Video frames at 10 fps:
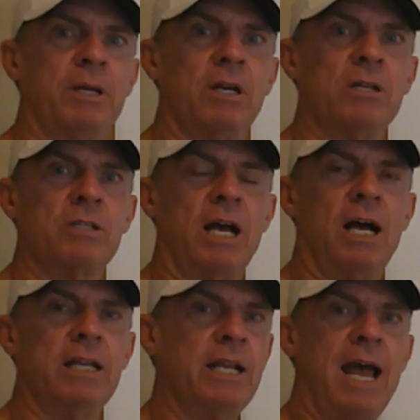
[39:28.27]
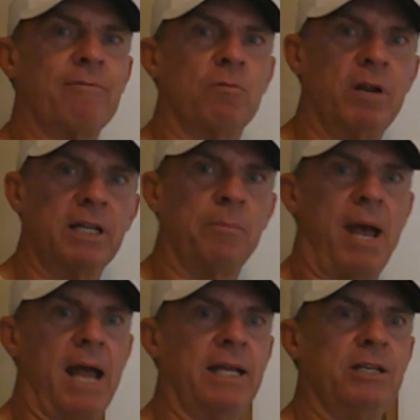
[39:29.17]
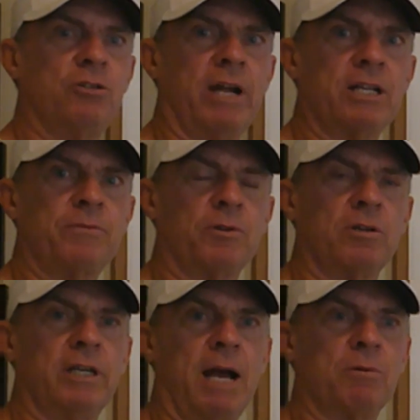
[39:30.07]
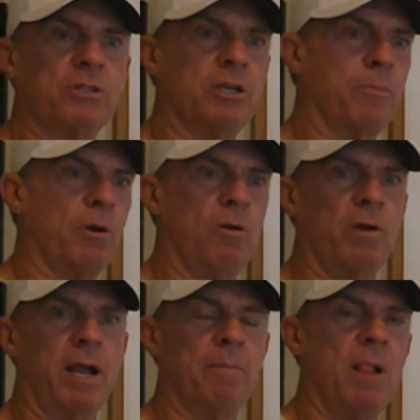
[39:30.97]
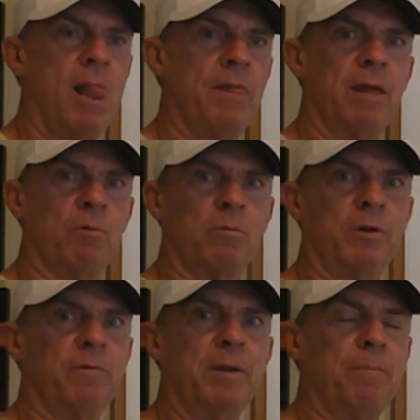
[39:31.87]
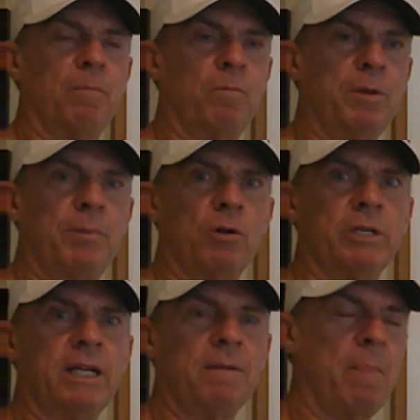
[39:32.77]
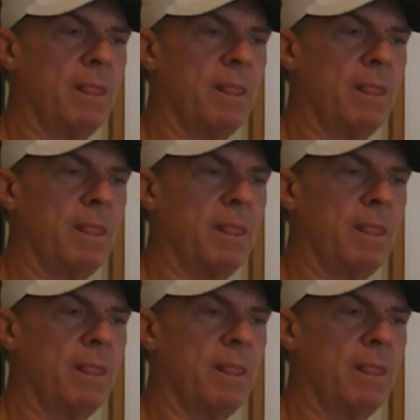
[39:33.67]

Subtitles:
because I didn't have a running back. He transferred and I was in a program that we're rebuilding.